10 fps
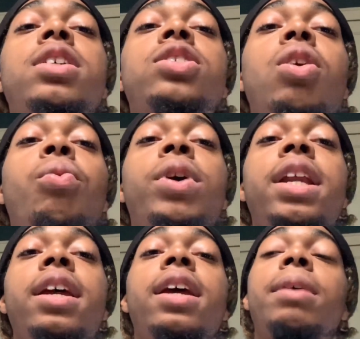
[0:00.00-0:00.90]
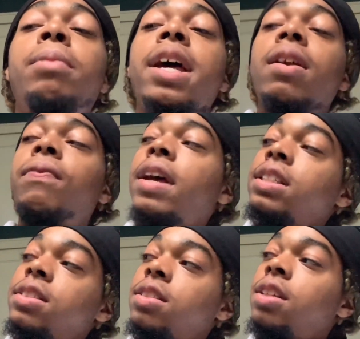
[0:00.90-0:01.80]
So when it
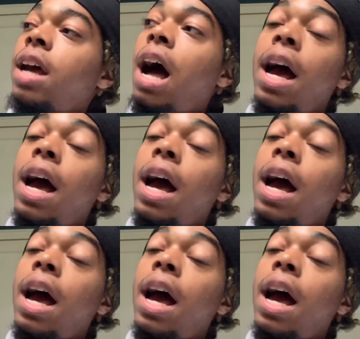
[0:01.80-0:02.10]
manifests